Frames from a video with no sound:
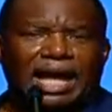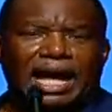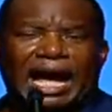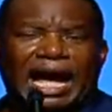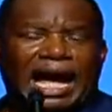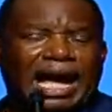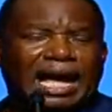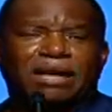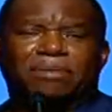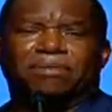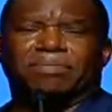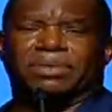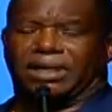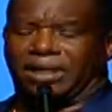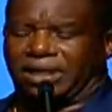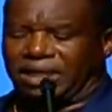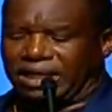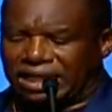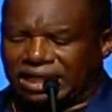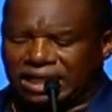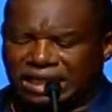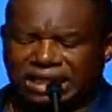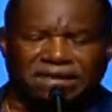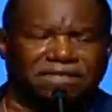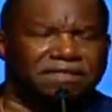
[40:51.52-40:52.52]
I
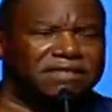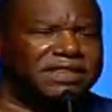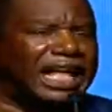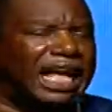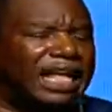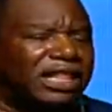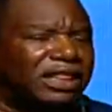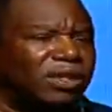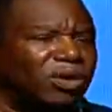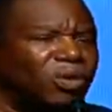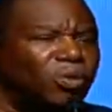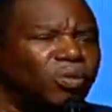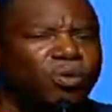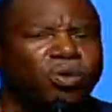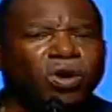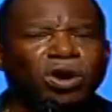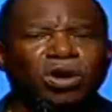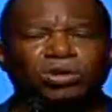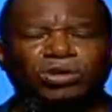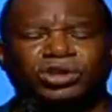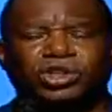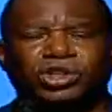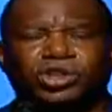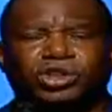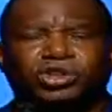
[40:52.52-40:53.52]
believe that the
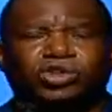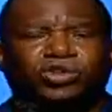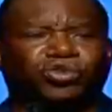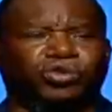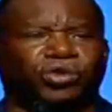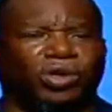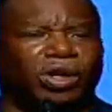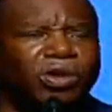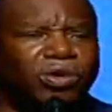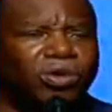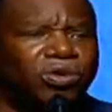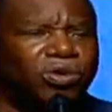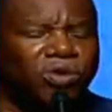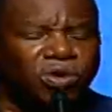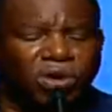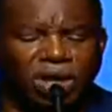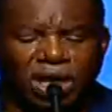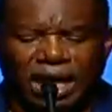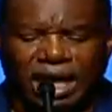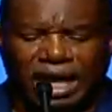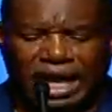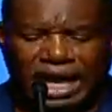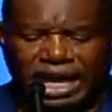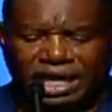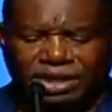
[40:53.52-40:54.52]
worst struggle
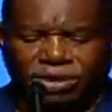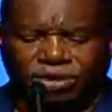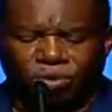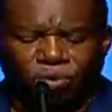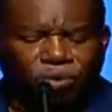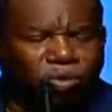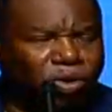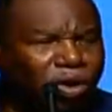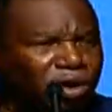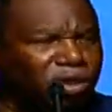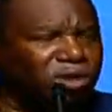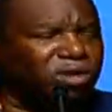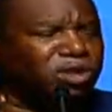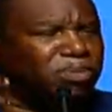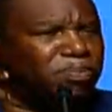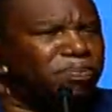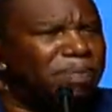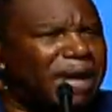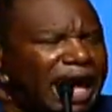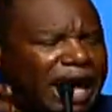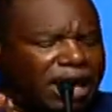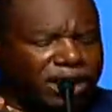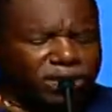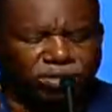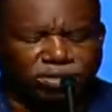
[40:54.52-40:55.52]
and the worst
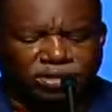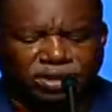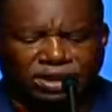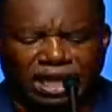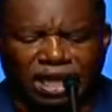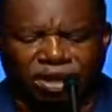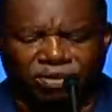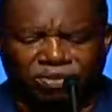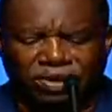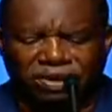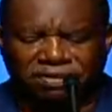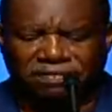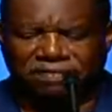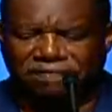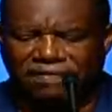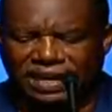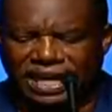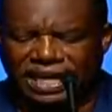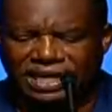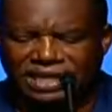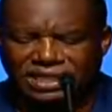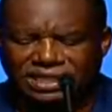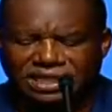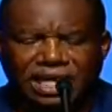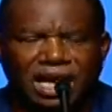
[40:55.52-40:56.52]
battles that we
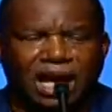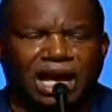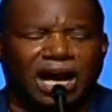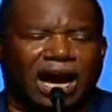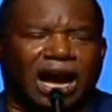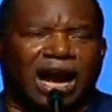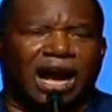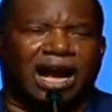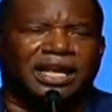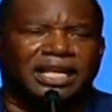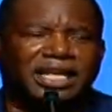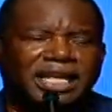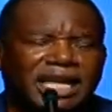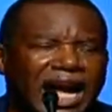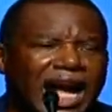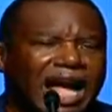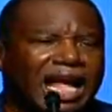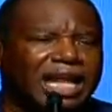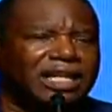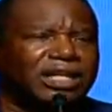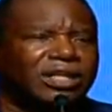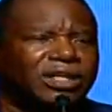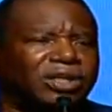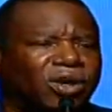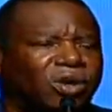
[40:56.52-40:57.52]
face are
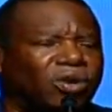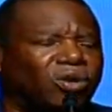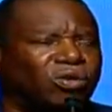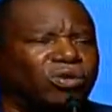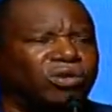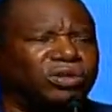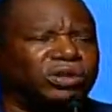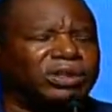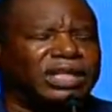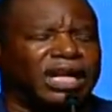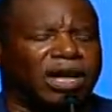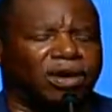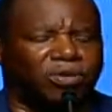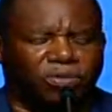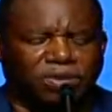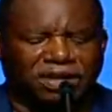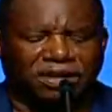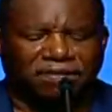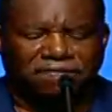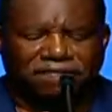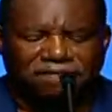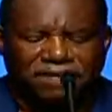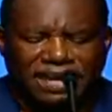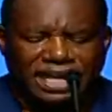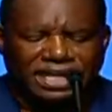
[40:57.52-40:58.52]
not those that
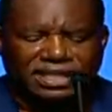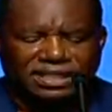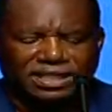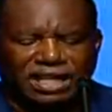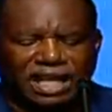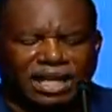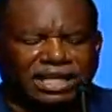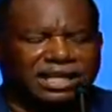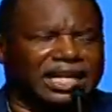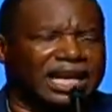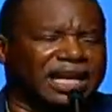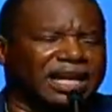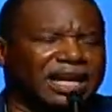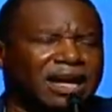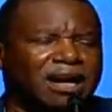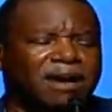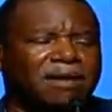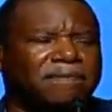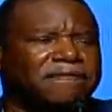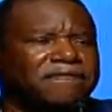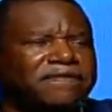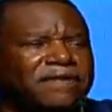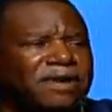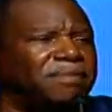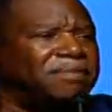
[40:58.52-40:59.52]
we face that
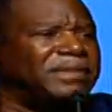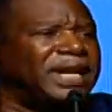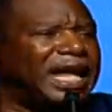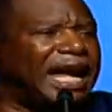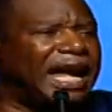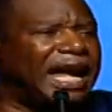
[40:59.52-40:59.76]
come from the